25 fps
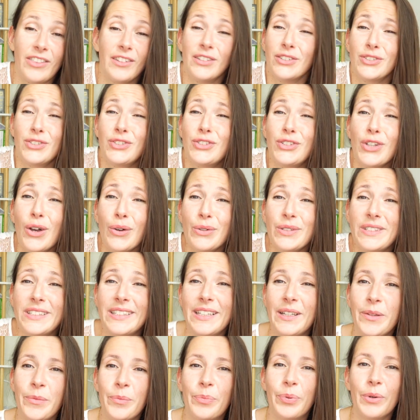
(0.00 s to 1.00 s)
so
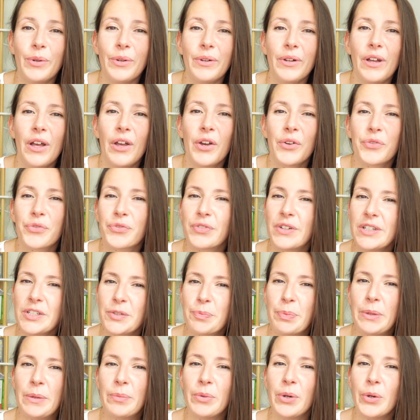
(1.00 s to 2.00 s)
simple,
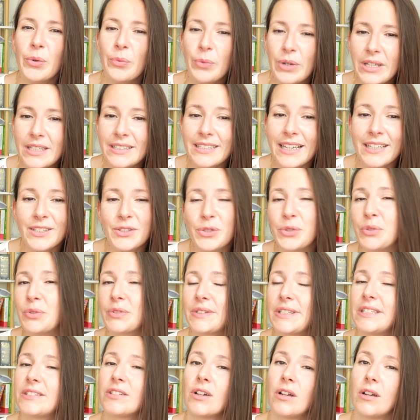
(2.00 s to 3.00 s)
French people, we tend to
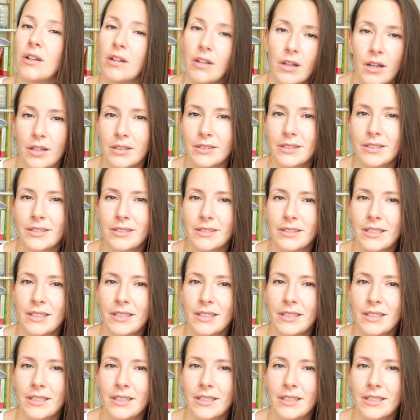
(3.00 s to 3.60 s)
use it a lot.